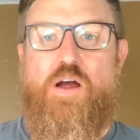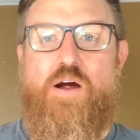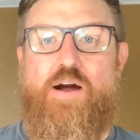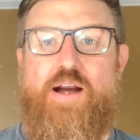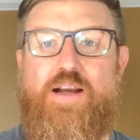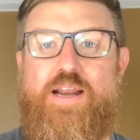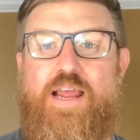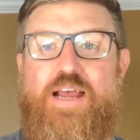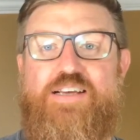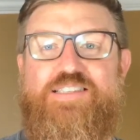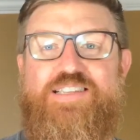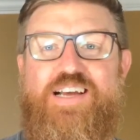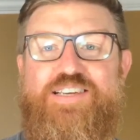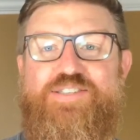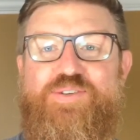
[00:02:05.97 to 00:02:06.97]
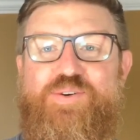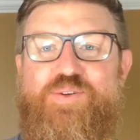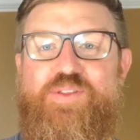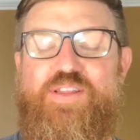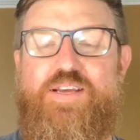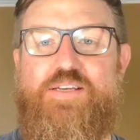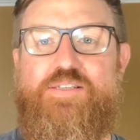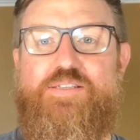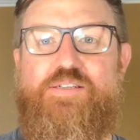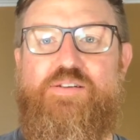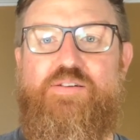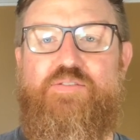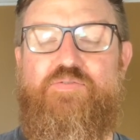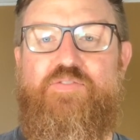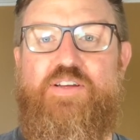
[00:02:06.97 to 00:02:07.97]
All right, next I sold this
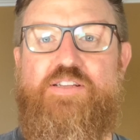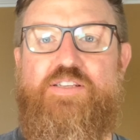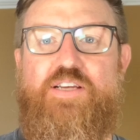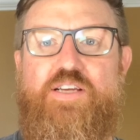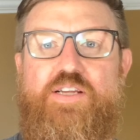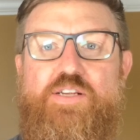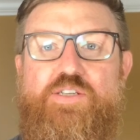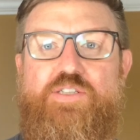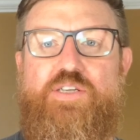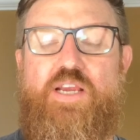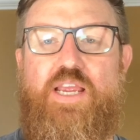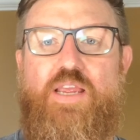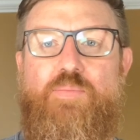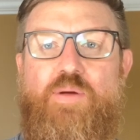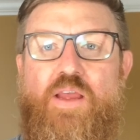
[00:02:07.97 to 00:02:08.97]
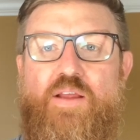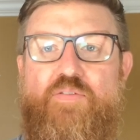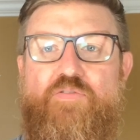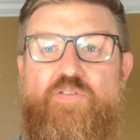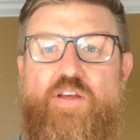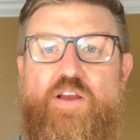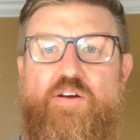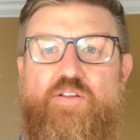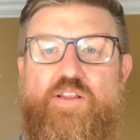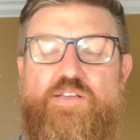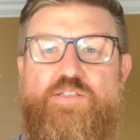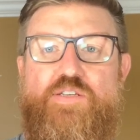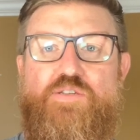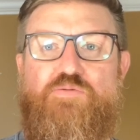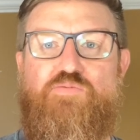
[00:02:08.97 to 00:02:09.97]
vintage He-Man figure.
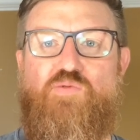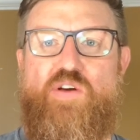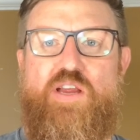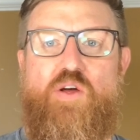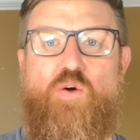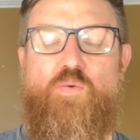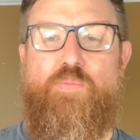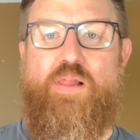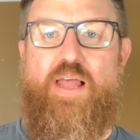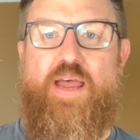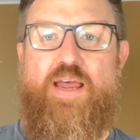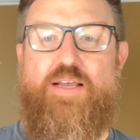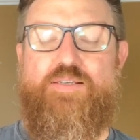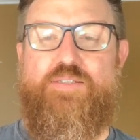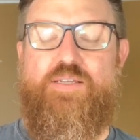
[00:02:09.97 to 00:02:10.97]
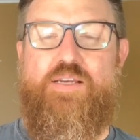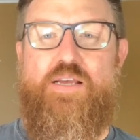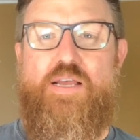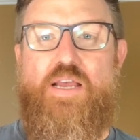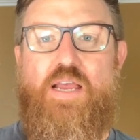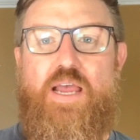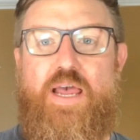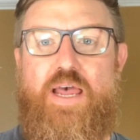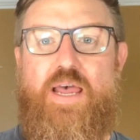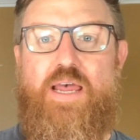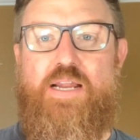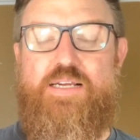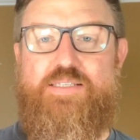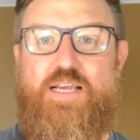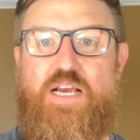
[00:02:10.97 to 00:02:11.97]
This is Rio Blast,
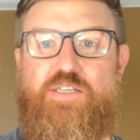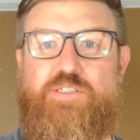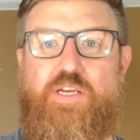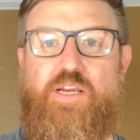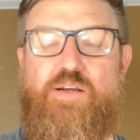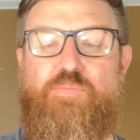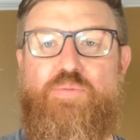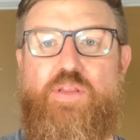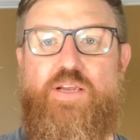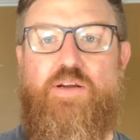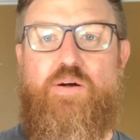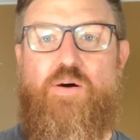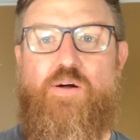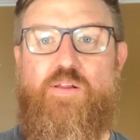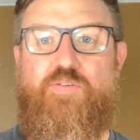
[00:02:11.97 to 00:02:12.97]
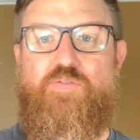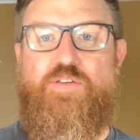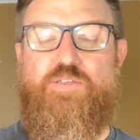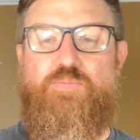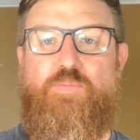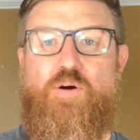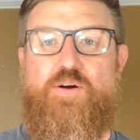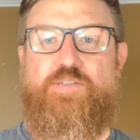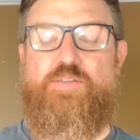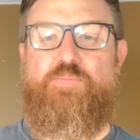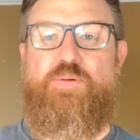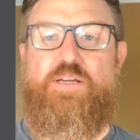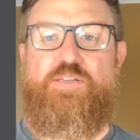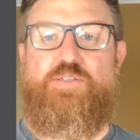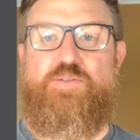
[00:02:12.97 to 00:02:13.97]
and he's actually complete. All of his parts and
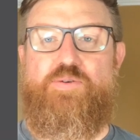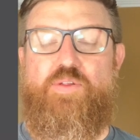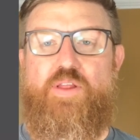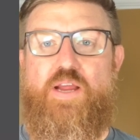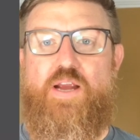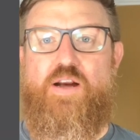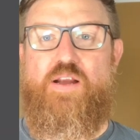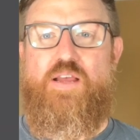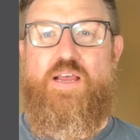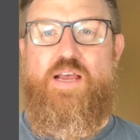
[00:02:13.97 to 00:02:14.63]
pieces are there.